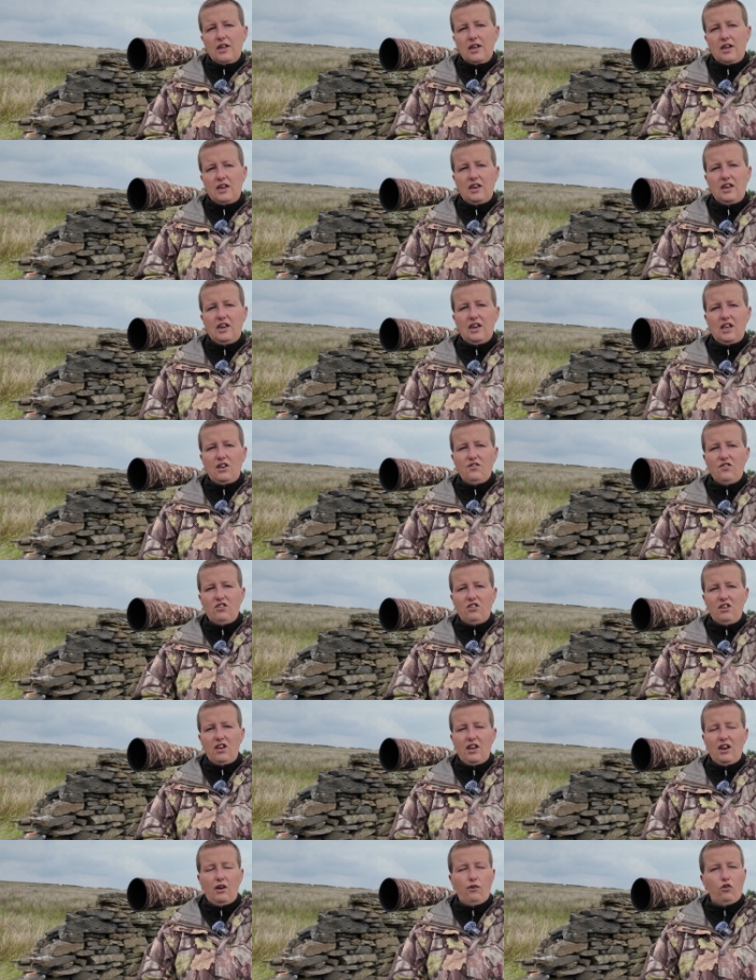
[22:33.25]
He didn't even
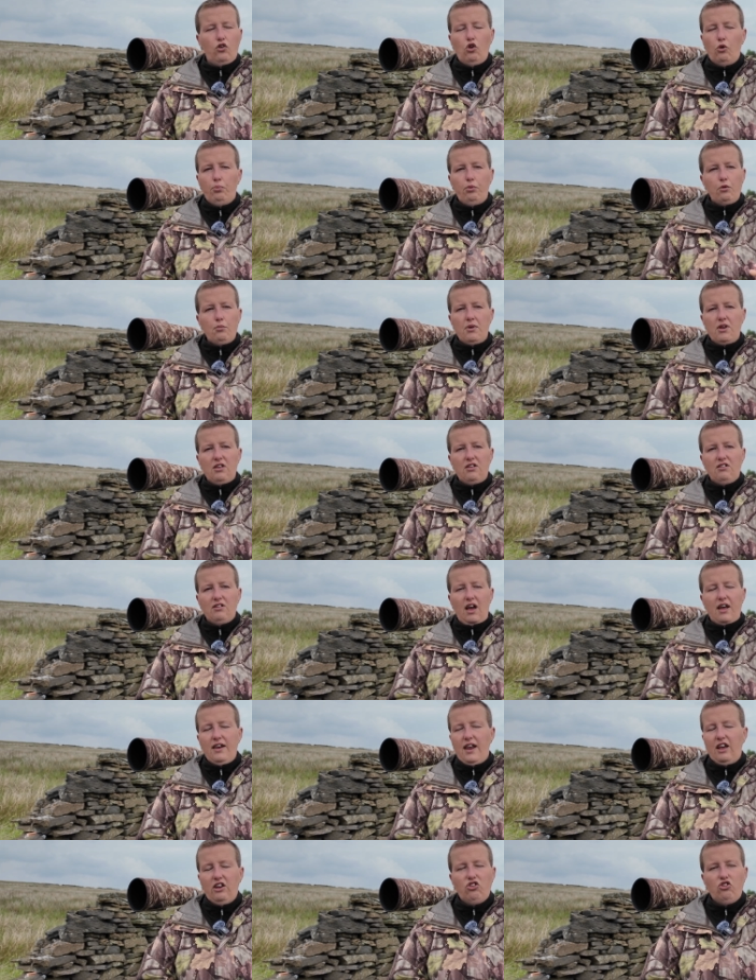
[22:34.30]
sit and have a couple of minutes
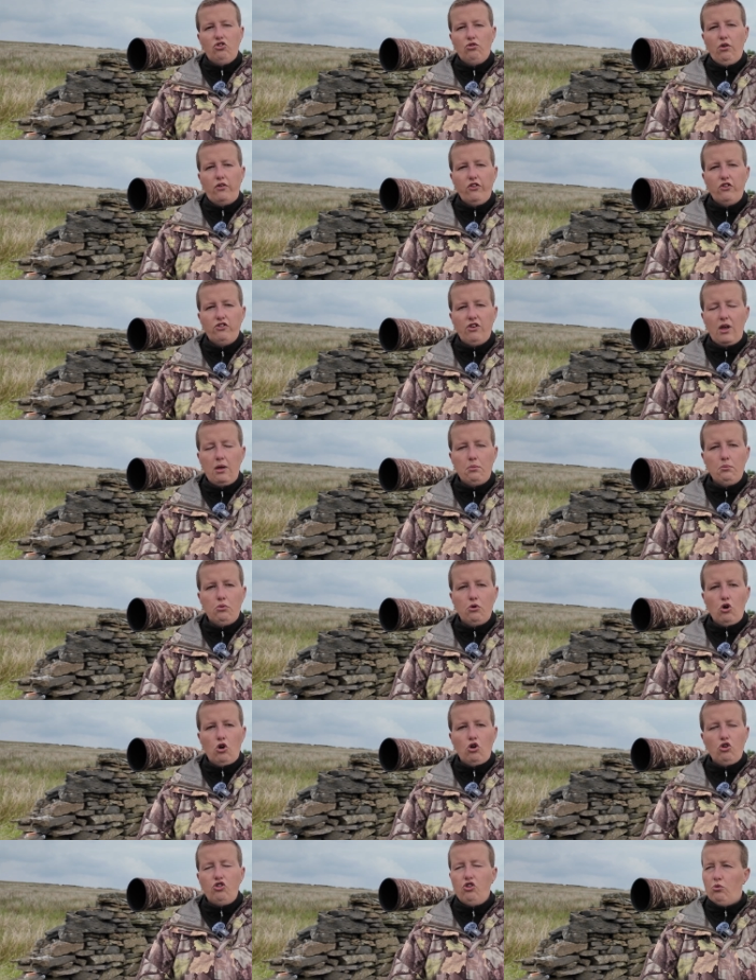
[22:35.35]
sat next to her on the same
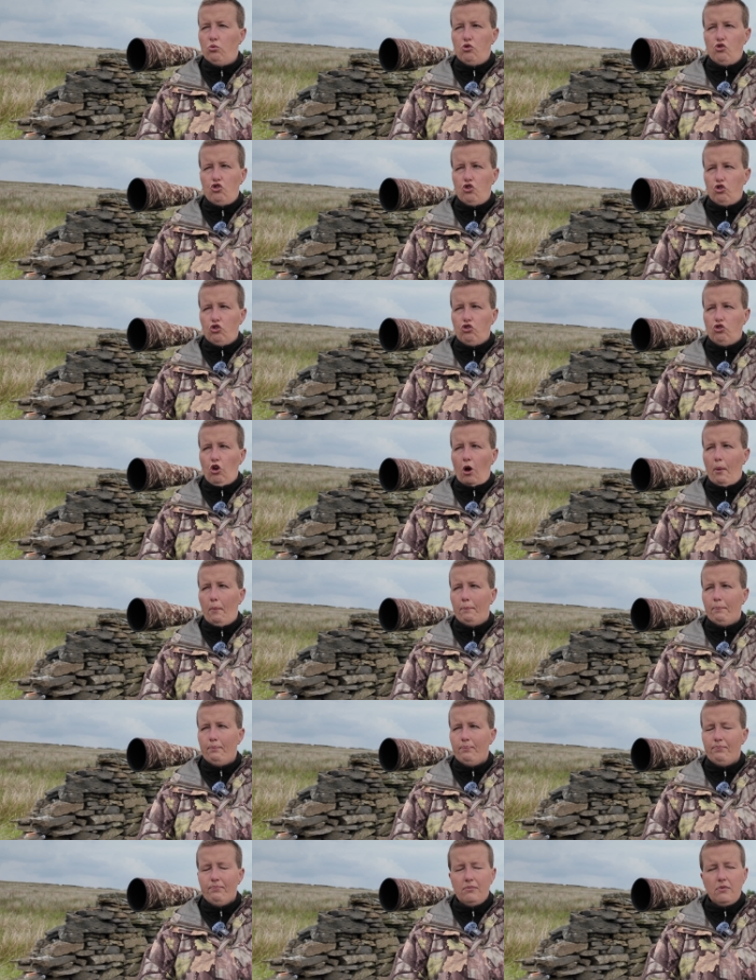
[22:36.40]
perch. He was just gone.
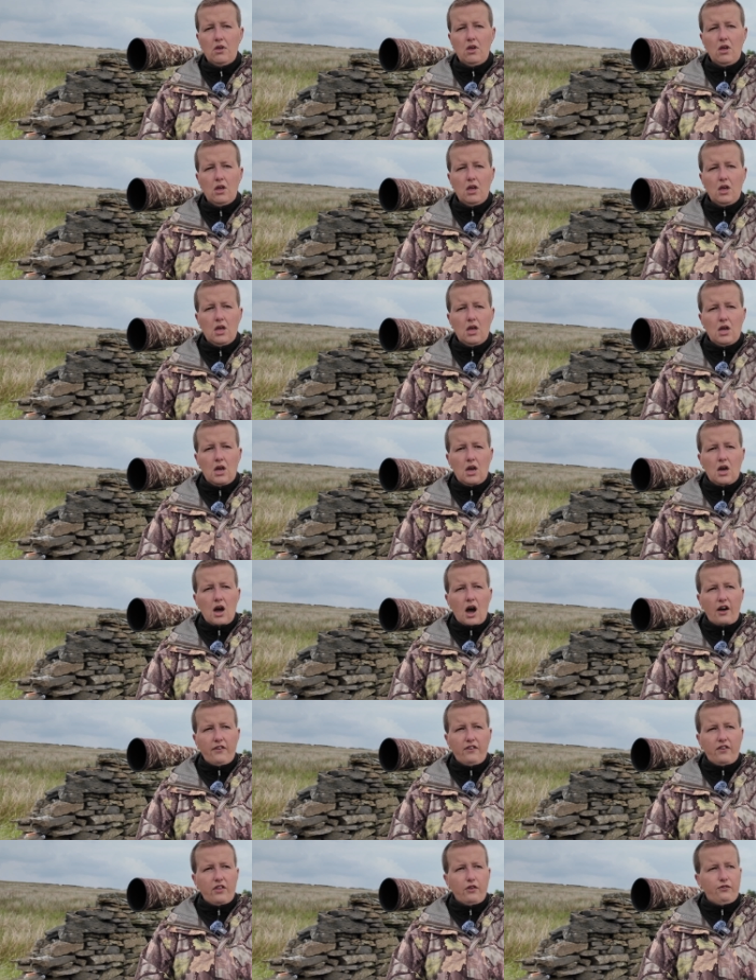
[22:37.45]

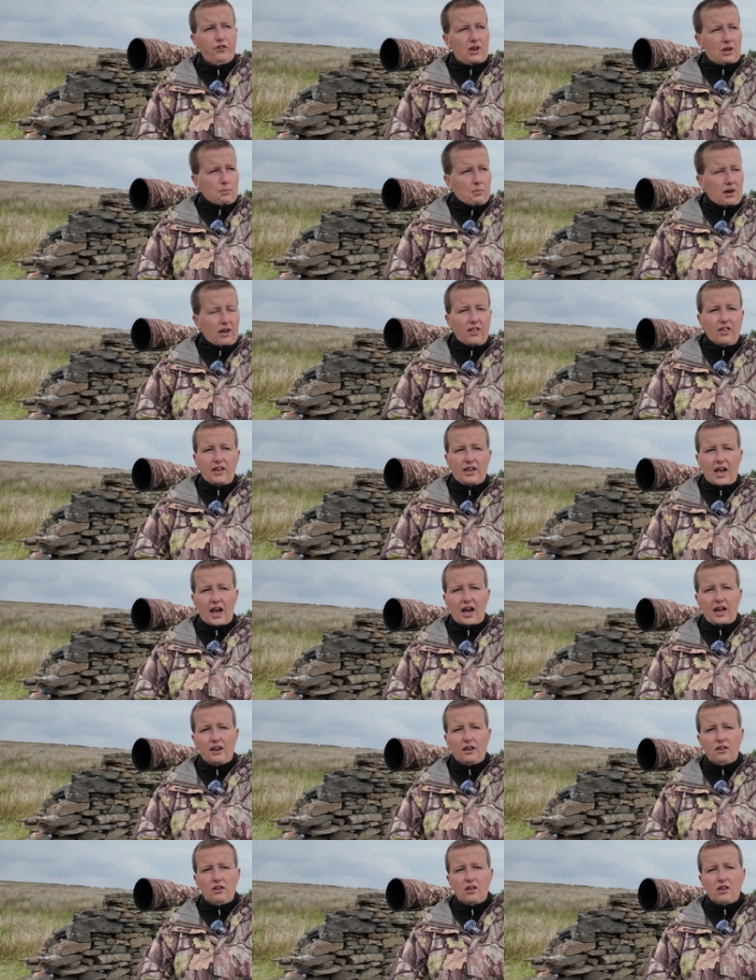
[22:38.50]
And then the female
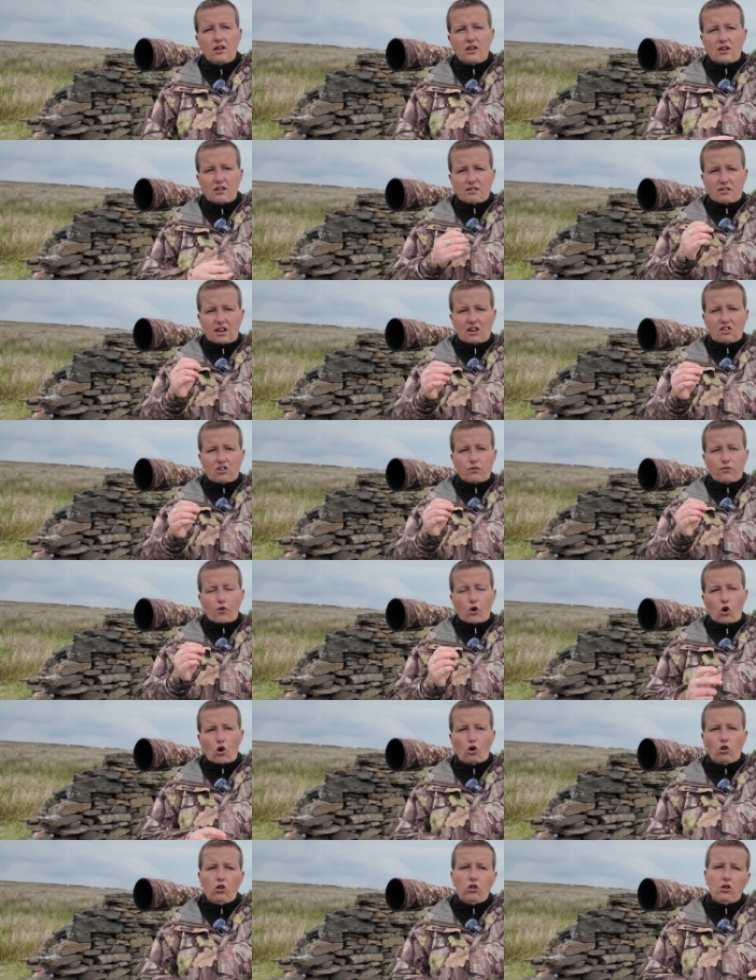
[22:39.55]
again takes the
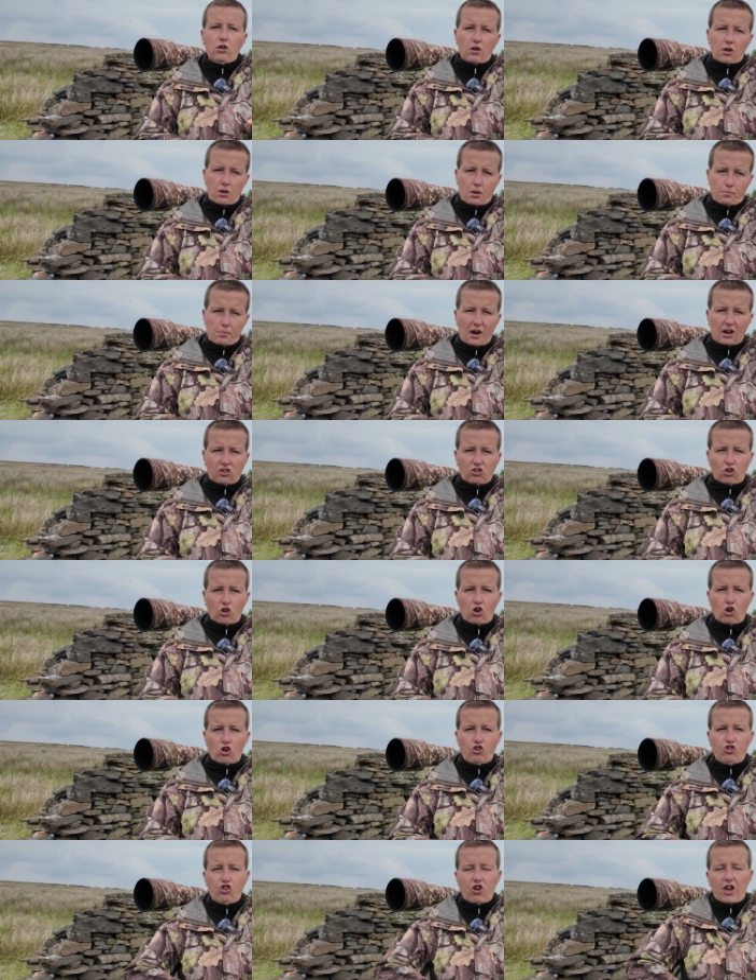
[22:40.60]
vole back to
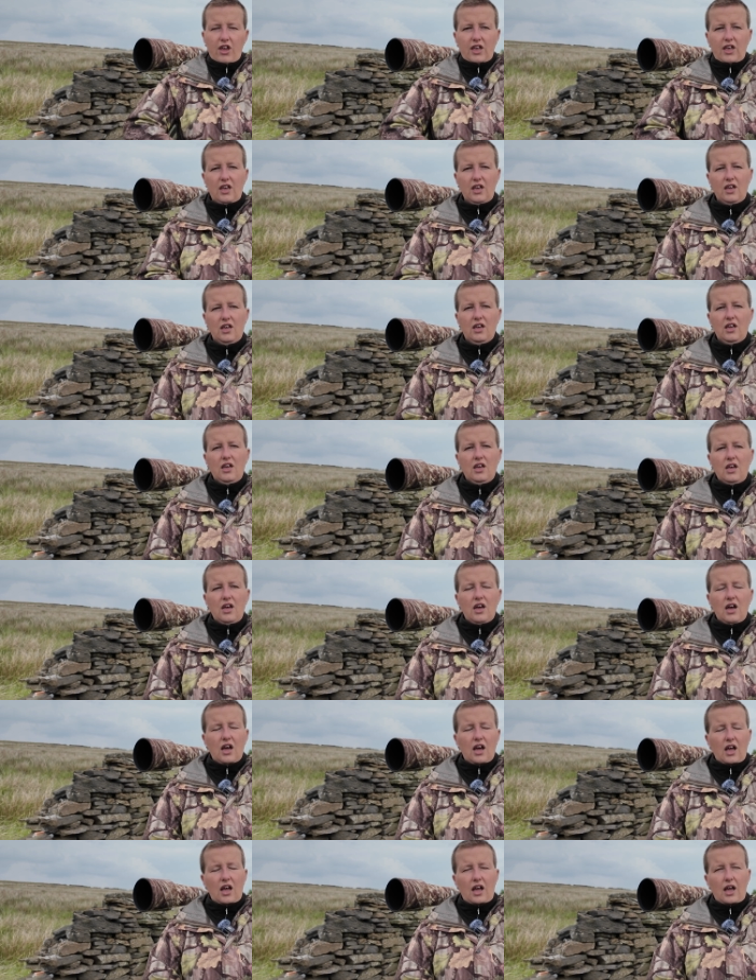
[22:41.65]
her chick,
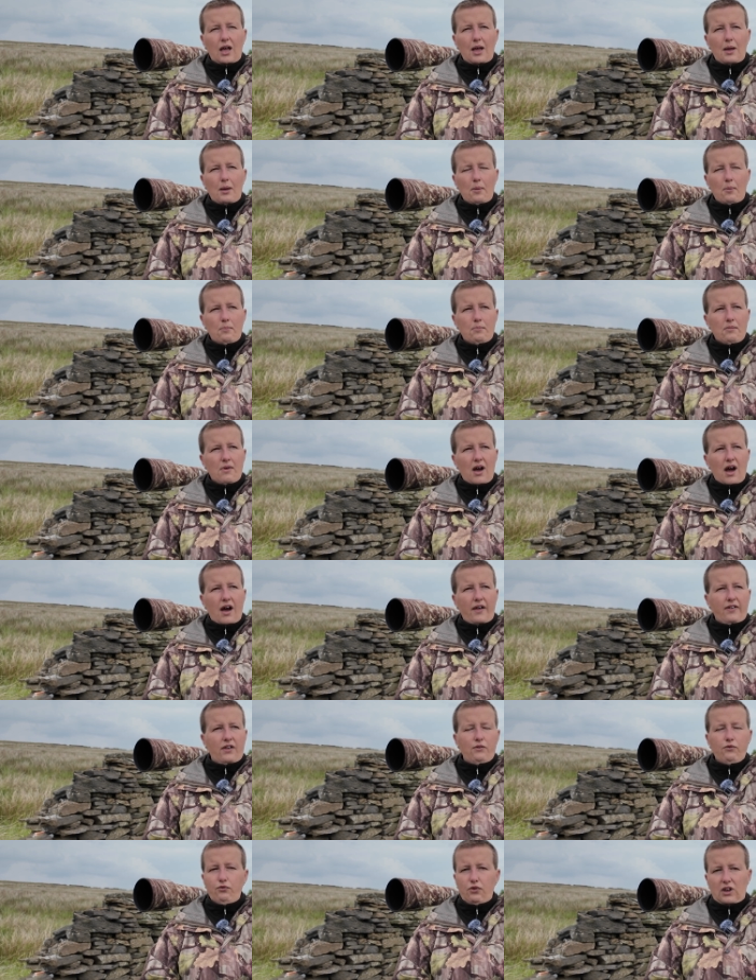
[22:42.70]
and
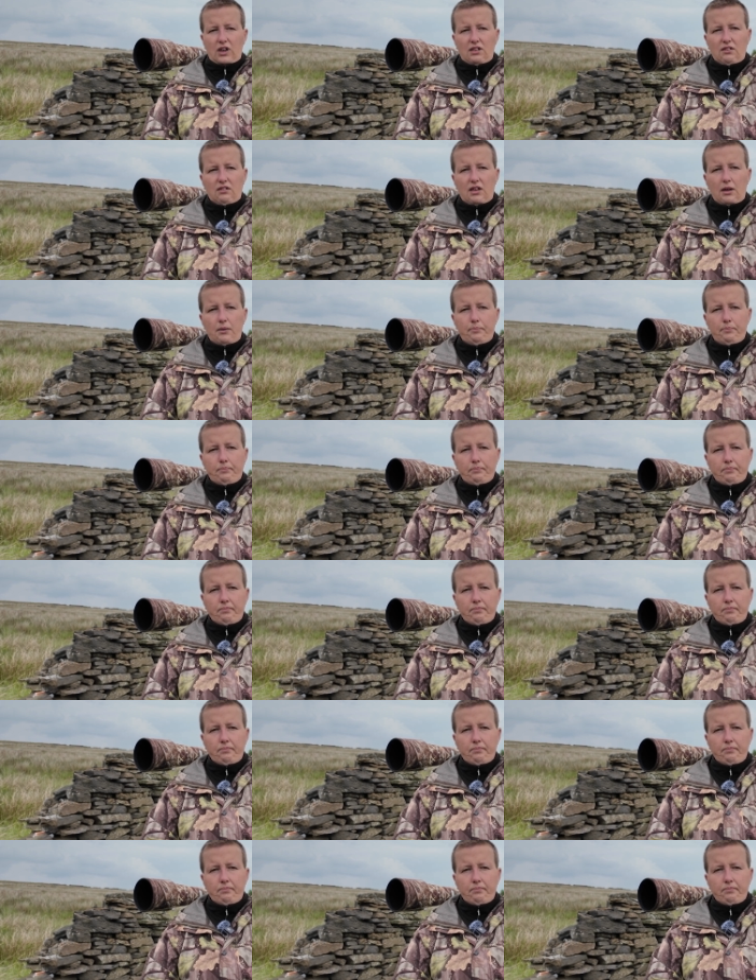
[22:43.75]
then feeds it.